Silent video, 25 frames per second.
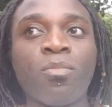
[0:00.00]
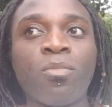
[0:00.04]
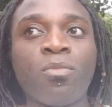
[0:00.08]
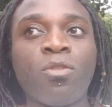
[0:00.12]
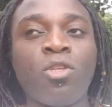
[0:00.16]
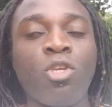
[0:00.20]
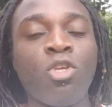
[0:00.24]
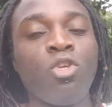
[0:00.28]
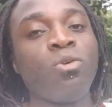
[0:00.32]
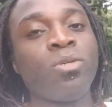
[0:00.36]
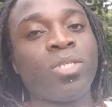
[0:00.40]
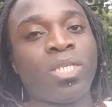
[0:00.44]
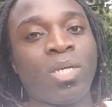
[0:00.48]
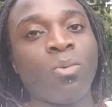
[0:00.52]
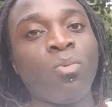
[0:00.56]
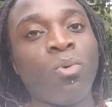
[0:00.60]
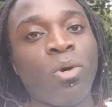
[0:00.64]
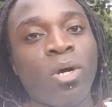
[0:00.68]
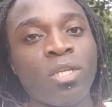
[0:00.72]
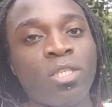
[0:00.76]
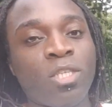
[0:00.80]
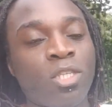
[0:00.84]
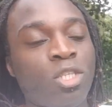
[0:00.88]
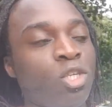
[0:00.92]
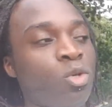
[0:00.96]
to use a
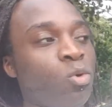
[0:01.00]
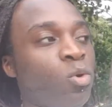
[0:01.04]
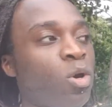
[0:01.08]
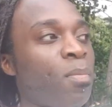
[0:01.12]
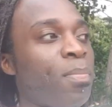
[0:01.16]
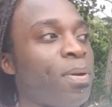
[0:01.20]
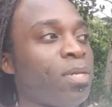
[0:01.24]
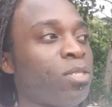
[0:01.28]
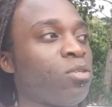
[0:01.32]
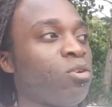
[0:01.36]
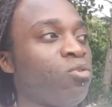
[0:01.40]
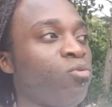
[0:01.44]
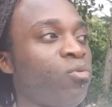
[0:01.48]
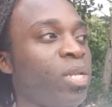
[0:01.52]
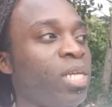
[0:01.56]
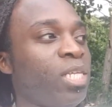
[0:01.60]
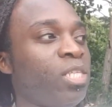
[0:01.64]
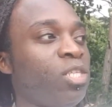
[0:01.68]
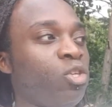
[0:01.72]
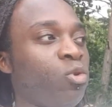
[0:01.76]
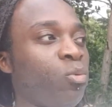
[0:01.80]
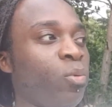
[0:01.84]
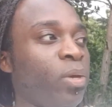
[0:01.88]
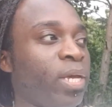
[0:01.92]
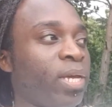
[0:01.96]
word doer, but it's not really
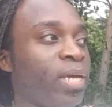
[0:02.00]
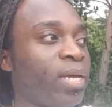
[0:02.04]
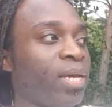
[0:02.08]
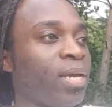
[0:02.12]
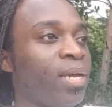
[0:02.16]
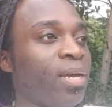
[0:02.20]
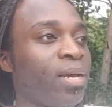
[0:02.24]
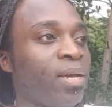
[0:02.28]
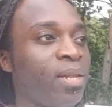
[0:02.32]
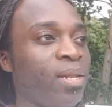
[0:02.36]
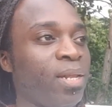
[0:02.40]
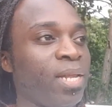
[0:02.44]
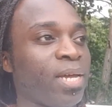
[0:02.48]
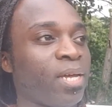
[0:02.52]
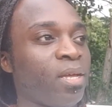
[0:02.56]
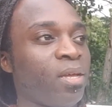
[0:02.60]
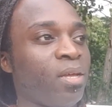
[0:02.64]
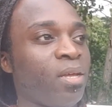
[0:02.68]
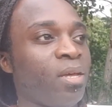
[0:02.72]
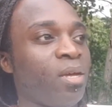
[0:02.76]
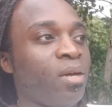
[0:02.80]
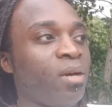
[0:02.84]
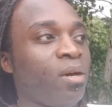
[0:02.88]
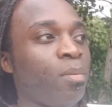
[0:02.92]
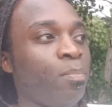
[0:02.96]
doing like
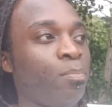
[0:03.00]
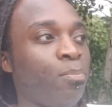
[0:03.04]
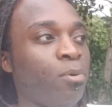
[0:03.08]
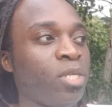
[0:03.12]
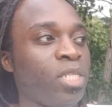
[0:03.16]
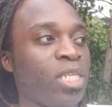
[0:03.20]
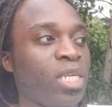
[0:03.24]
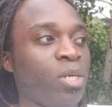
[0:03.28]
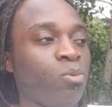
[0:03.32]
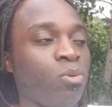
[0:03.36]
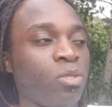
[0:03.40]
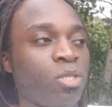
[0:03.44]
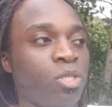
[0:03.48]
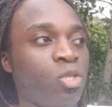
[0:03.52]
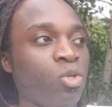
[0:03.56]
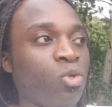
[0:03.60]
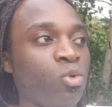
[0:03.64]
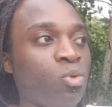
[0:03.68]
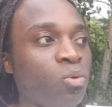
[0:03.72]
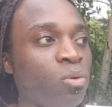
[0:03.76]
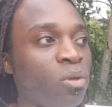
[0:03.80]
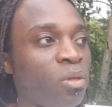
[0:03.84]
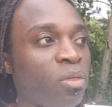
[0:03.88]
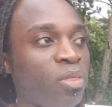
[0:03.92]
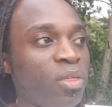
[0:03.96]
a body would
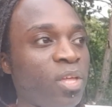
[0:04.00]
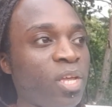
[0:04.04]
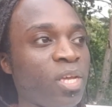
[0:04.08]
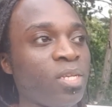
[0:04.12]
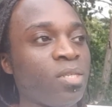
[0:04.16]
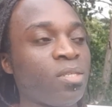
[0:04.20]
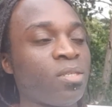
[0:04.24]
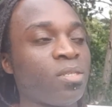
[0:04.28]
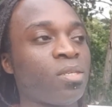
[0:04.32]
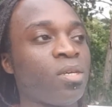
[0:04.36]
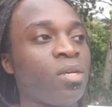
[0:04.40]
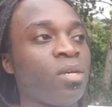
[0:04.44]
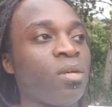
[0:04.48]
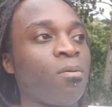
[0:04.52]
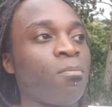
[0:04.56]
do things.